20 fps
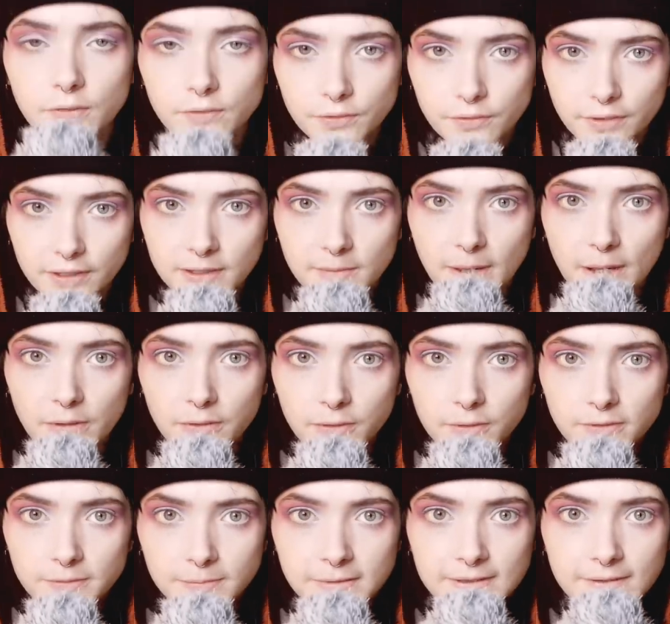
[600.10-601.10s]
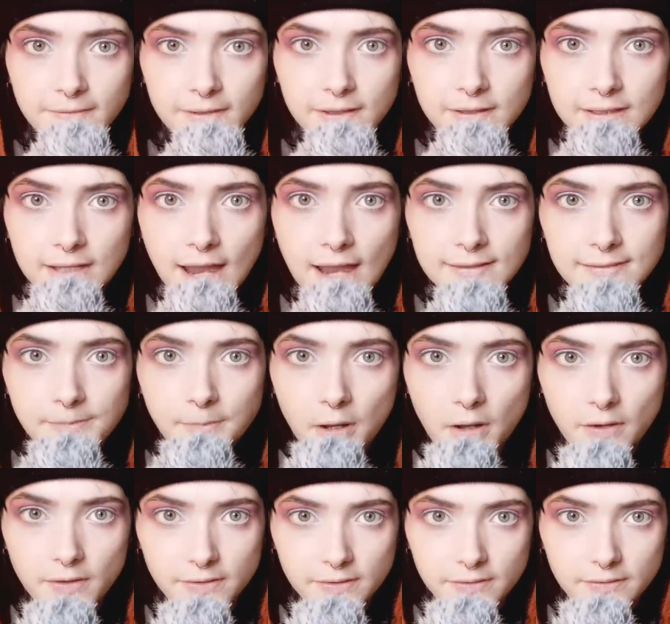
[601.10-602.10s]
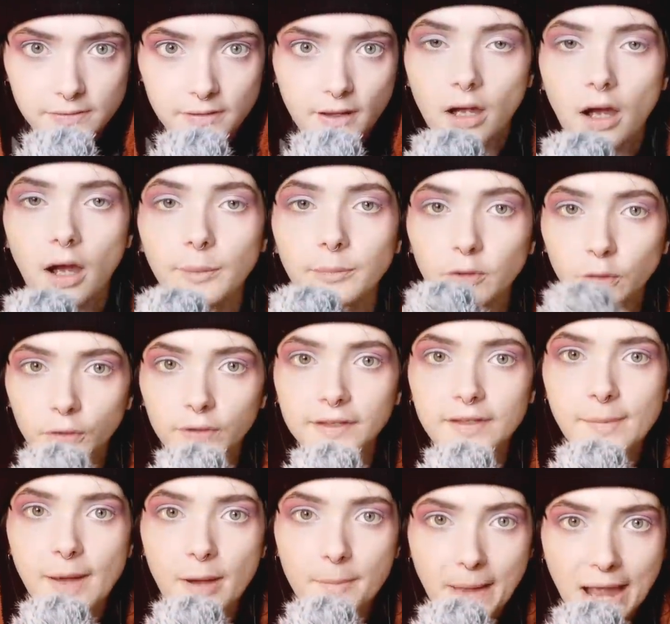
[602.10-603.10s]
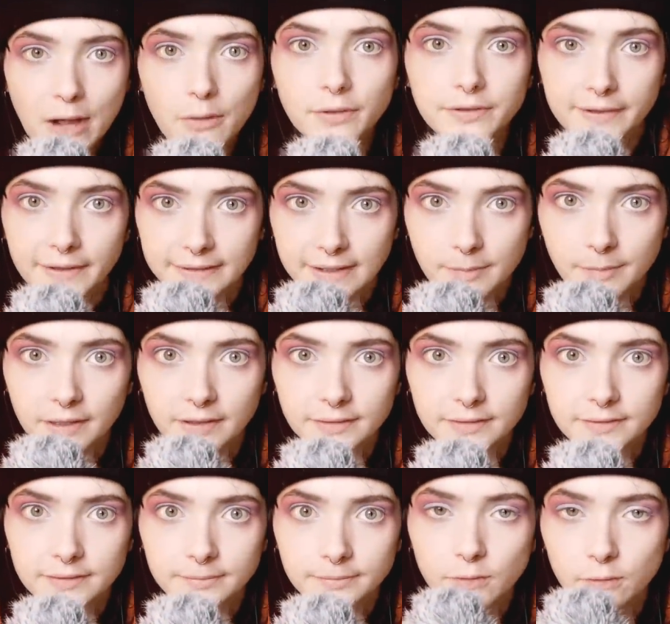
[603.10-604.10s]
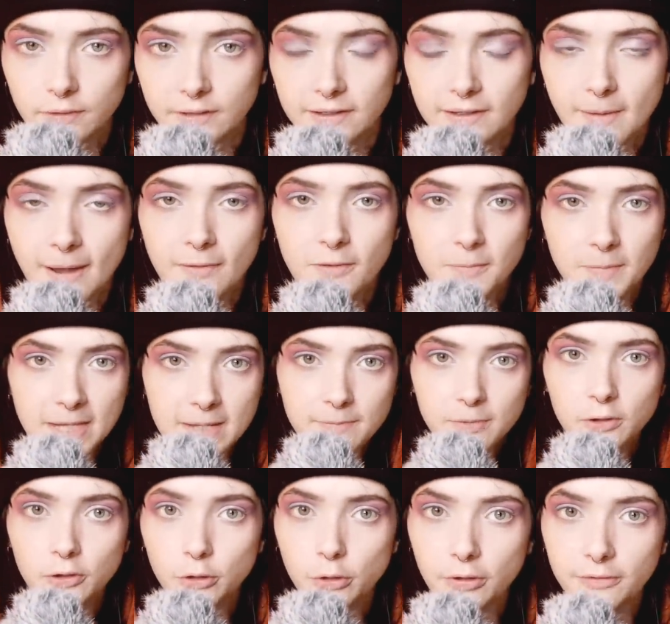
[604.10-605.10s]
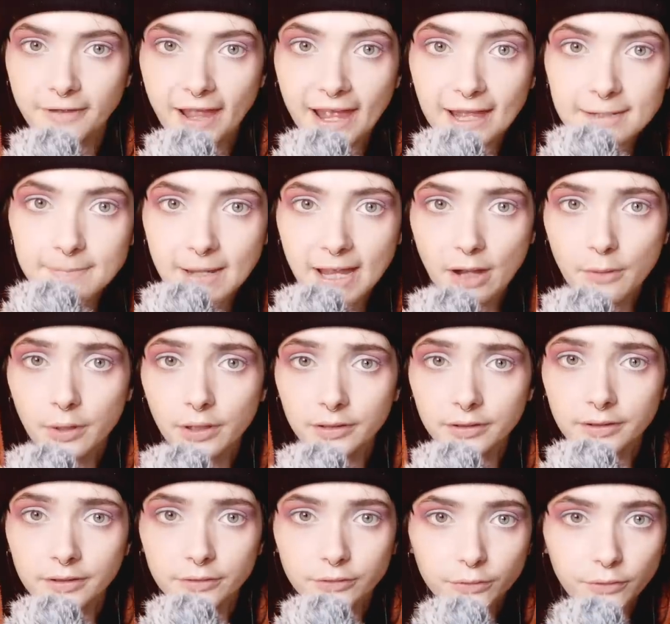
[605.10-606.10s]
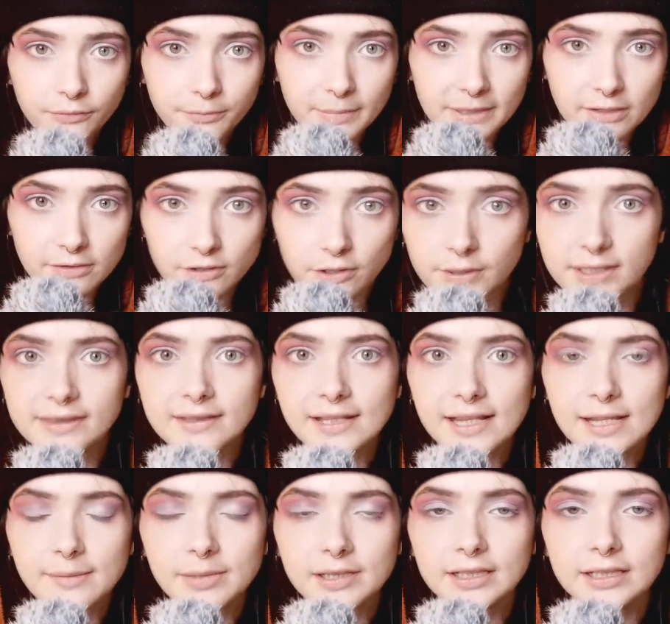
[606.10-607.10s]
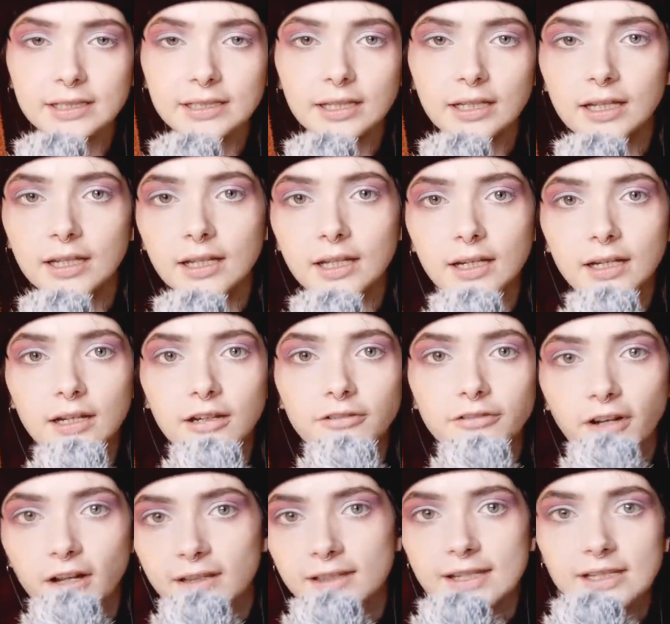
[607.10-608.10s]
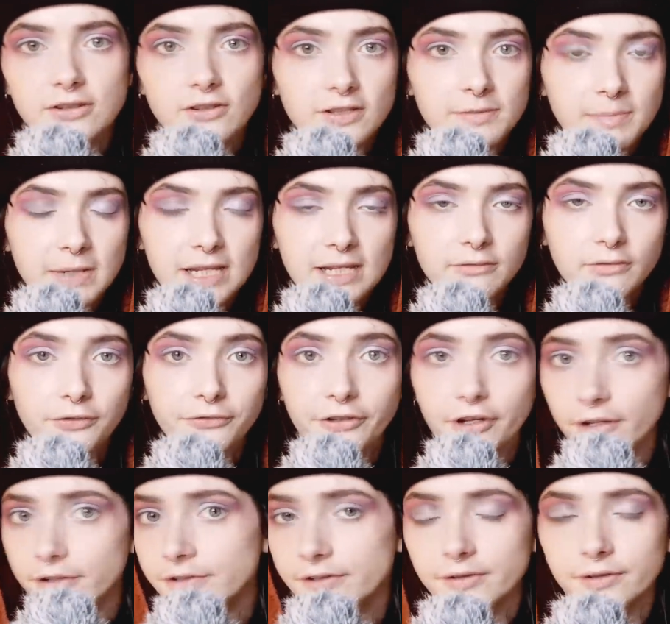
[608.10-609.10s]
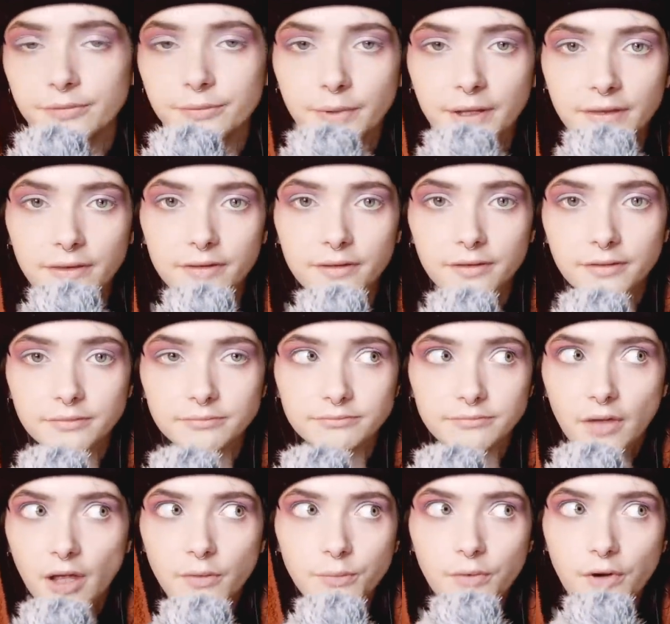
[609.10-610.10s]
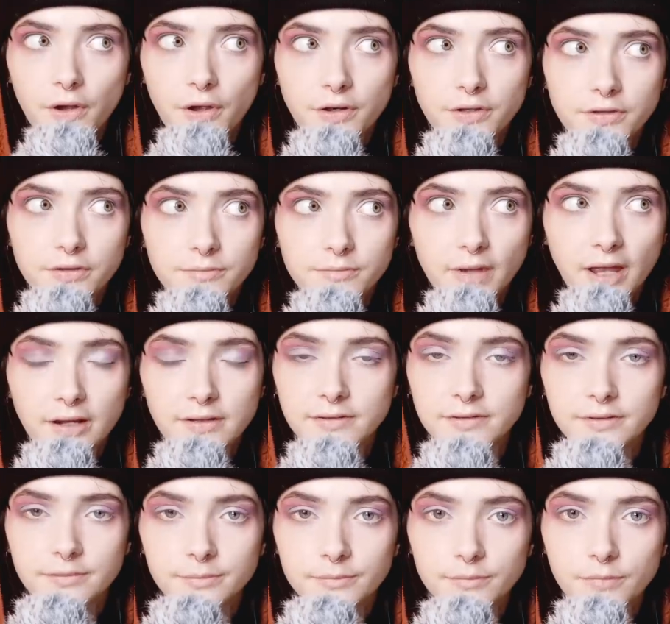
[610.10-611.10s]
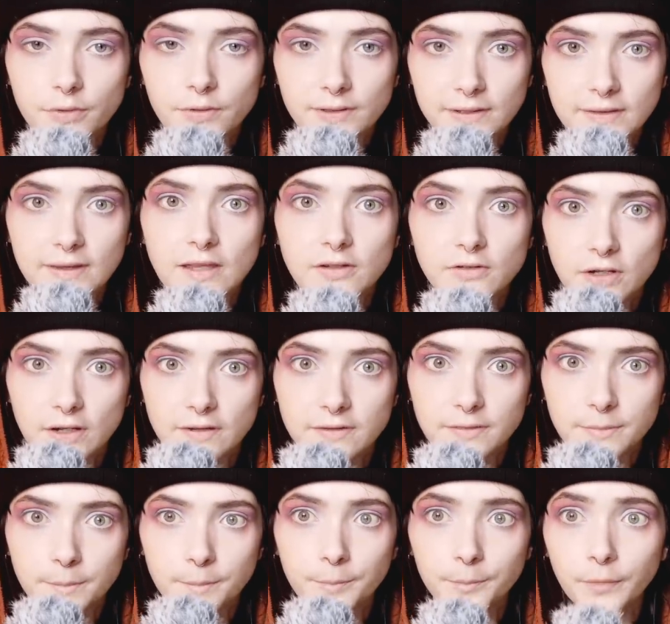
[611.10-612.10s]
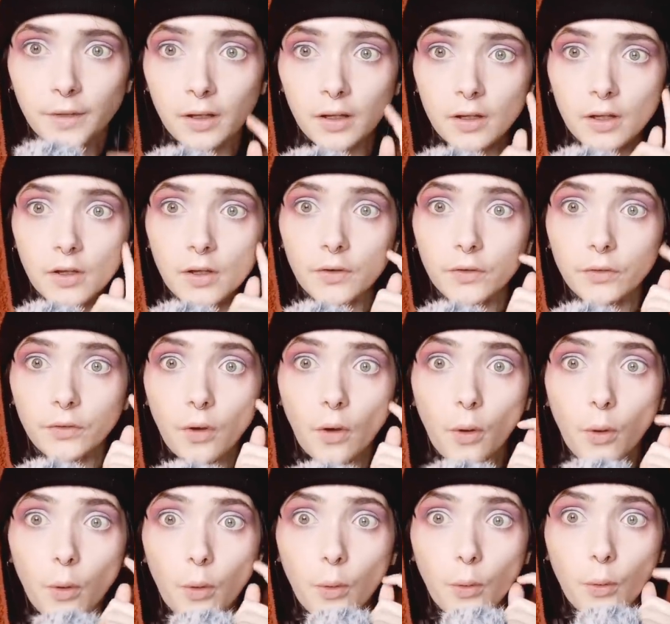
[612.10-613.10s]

I'm not talking about you specifically as a person. I'm talking about power dynamics. I'm talking about the people who have had power and who have been doing the labeling, finally just being referred to with a word and losing their shit. So